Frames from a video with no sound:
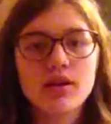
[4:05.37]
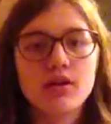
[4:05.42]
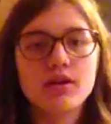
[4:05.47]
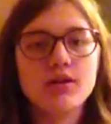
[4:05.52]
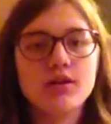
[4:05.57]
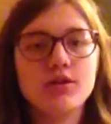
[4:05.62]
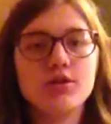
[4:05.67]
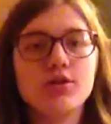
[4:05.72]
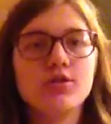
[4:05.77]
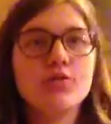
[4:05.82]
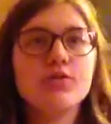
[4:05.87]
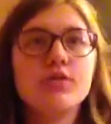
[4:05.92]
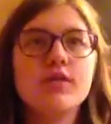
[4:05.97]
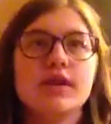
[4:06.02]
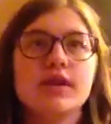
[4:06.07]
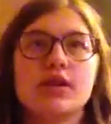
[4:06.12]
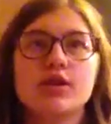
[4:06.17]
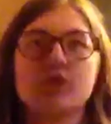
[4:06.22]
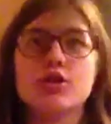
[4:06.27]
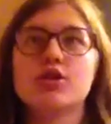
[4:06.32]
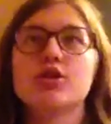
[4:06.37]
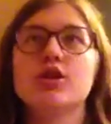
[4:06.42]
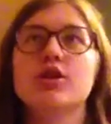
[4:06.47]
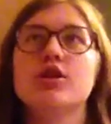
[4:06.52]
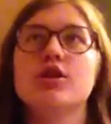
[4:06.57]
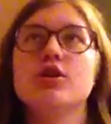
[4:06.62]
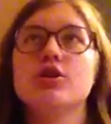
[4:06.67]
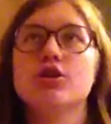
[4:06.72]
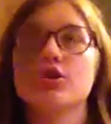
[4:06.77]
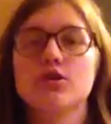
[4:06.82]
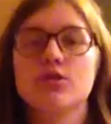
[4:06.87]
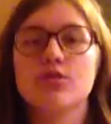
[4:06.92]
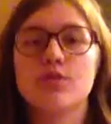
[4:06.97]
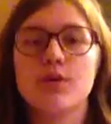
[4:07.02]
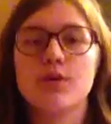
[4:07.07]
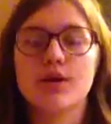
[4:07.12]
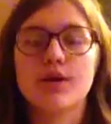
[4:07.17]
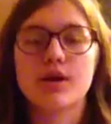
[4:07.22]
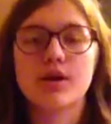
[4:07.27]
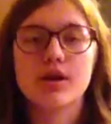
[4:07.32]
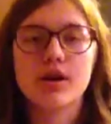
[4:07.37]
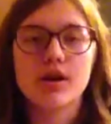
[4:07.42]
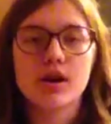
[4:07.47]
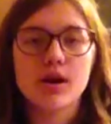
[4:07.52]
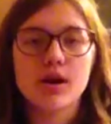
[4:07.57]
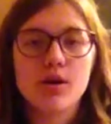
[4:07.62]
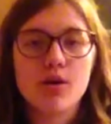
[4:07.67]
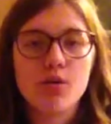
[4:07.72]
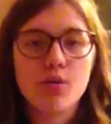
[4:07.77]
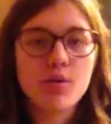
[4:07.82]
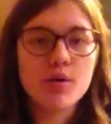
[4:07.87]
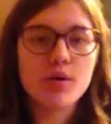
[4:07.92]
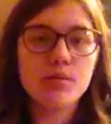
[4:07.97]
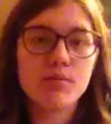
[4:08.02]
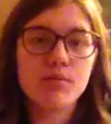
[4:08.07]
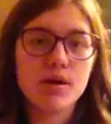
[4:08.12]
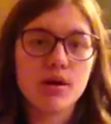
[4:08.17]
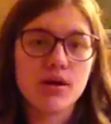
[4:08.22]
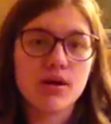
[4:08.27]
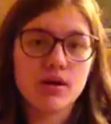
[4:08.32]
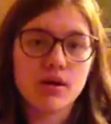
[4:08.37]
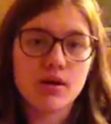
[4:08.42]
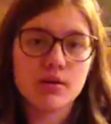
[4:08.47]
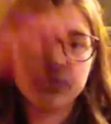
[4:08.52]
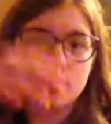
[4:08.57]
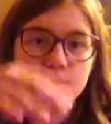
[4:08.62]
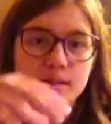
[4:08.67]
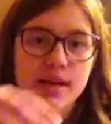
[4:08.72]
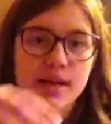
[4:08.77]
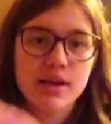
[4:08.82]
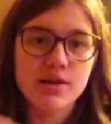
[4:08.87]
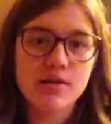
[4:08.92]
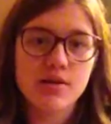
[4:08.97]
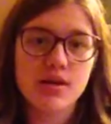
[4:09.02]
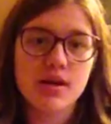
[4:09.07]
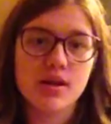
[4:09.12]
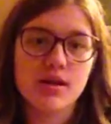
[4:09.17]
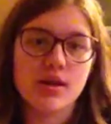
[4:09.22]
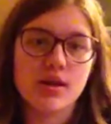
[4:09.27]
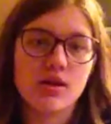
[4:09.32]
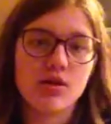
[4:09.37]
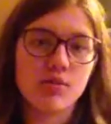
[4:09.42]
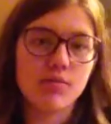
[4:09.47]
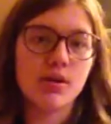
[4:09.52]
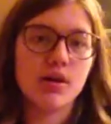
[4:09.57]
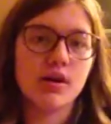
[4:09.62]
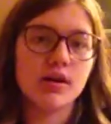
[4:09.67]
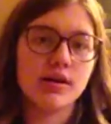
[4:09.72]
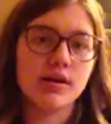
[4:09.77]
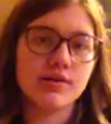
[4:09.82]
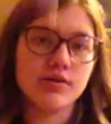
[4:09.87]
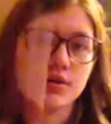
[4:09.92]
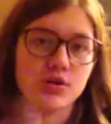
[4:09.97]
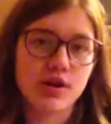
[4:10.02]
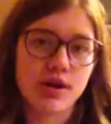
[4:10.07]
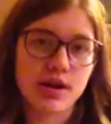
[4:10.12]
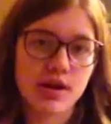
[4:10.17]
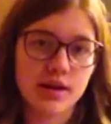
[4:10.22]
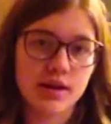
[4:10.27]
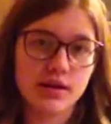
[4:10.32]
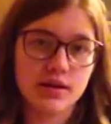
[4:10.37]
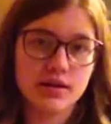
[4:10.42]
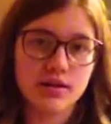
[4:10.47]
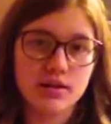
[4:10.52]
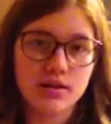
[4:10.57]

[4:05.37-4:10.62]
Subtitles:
to do exchanges where 1 ball comes down and the other ball leaves your hand.